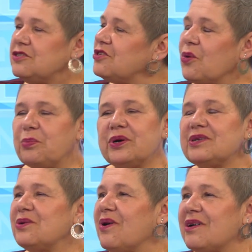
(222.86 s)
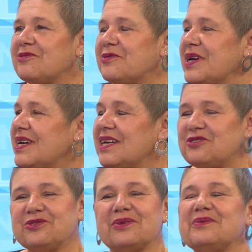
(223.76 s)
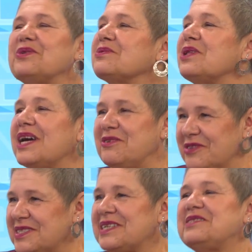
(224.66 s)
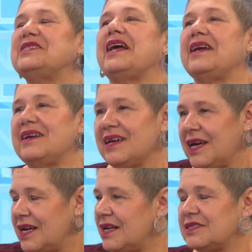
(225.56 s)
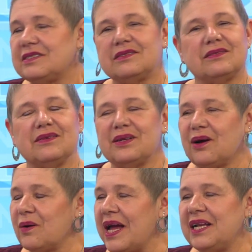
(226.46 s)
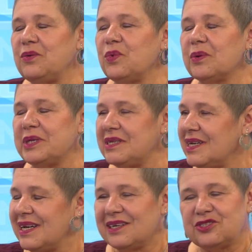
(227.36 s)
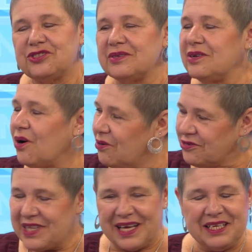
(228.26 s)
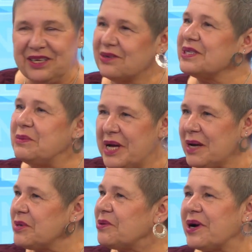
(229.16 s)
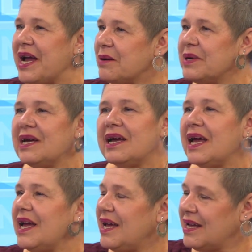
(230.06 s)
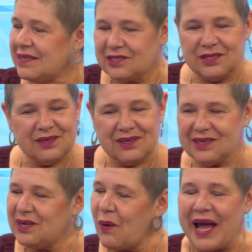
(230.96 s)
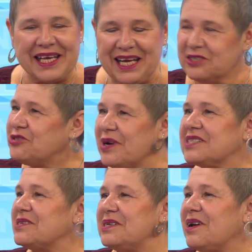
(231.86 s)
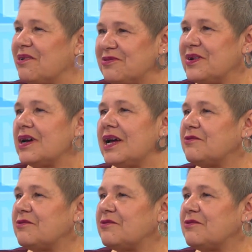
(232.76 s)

Don't put it off. It's your your life is at stake. Mm -hmm. It's you know any woman should go for that yearly mammogram, and you know I can't stress it enough.